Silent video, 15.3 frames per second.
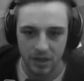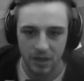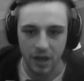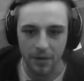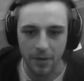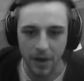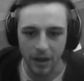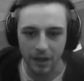
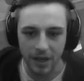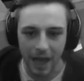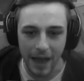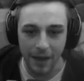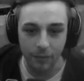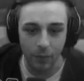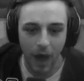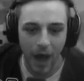Come on, look
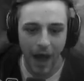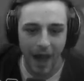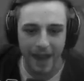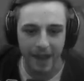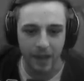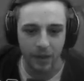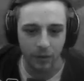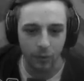at
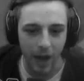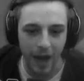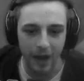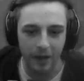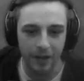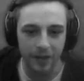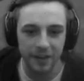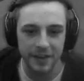why? Why
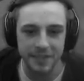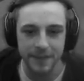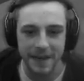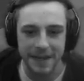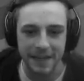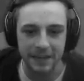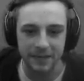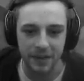are there this
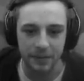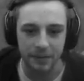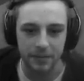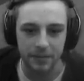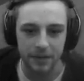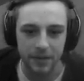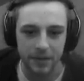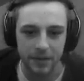many of them?